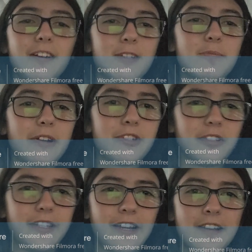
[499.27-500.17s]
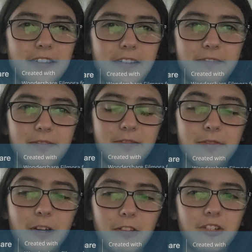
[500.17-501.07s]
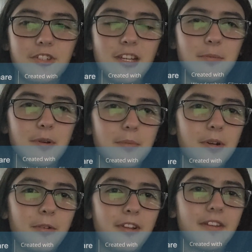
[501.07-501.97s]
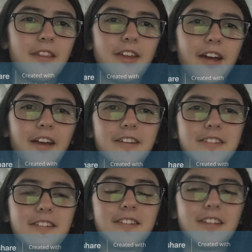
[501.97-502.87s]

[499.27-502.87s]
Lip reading: especially as a fairly cheap component that